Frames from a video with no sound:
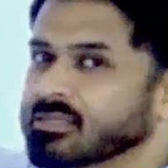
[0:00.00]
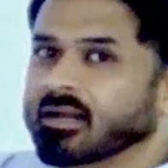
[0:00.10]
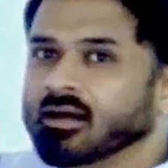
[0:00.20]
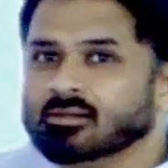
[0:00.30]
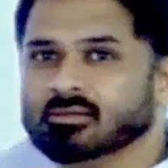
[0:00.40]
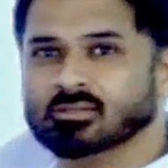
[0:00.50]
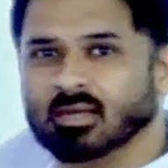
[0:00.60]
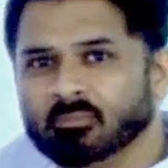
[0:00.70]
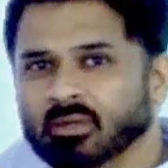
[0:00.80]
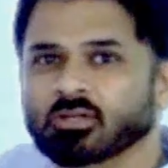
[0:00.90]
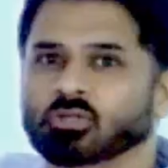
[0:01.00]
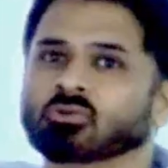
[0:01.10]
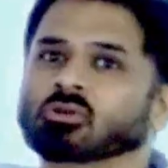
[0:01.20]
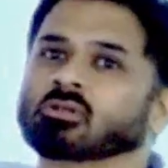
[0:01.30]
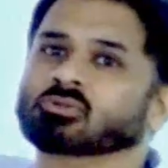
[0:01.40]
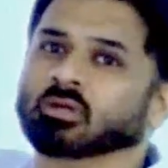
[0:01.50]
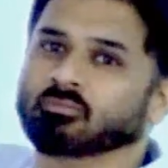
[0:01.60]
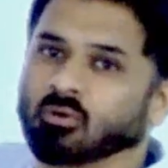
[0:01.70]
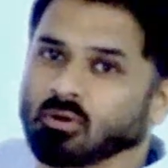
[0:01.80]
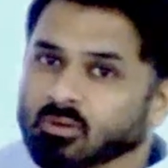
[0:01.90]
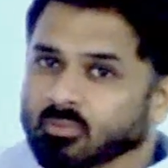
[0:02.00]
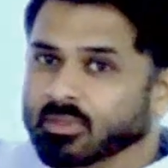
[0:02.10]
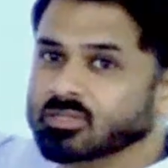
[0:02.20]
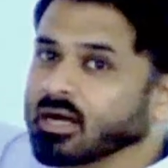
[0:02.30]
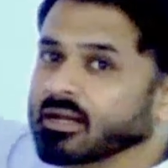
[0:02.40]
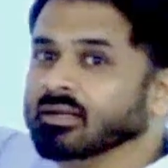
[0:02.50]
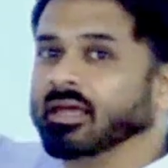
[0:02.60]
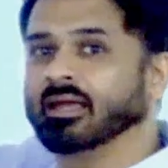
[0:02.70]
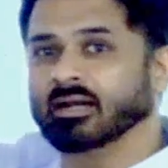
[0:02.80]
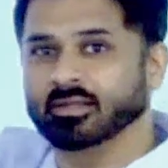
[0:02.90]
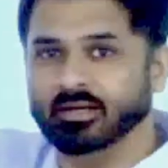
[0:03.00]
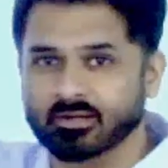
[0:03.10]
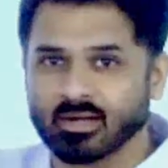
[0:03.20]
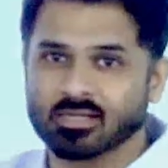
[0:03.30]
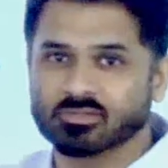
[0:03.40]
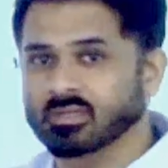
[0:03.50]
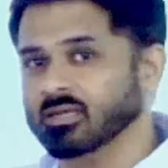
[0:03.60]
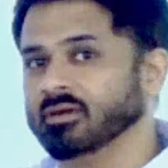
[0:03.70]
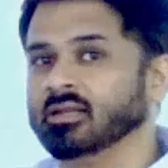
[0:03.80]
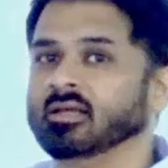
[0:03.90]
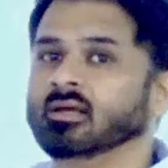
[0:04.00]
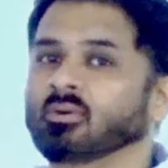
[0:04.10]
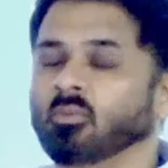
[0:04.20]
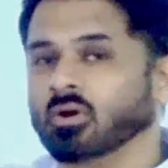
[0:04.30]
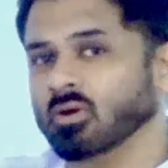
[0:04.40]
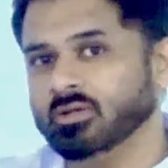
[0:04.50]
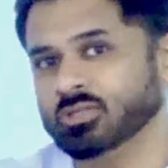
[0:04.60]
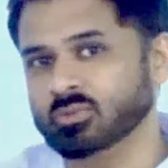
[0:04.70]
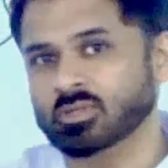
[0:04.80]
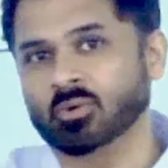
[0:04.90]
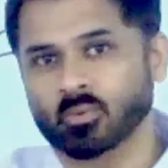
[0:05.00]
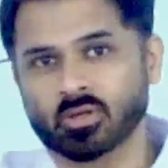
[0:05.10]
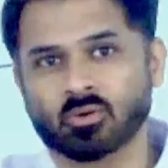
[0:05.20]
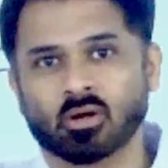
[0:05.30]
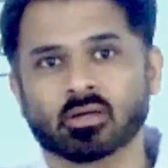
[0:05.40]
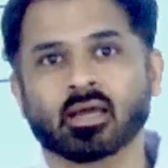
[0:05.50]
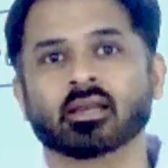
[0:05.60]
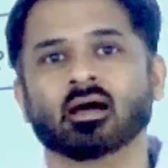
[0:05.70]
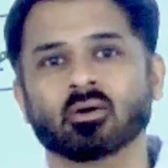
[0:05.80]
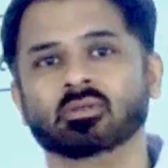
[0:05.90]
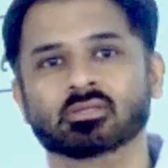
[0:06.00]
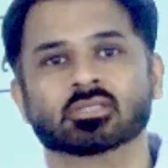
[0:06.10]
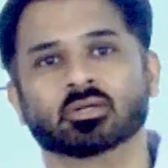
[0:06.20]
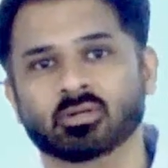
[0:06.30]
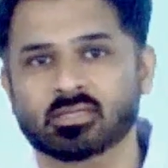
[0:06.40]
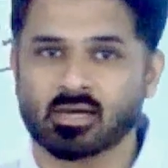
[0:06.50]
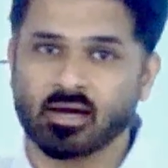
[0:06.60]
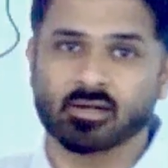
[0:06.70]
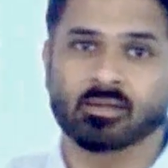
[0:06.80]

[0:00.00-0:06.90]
are some issues also involved, which are like at the international level, what all issues are going on and how these theories are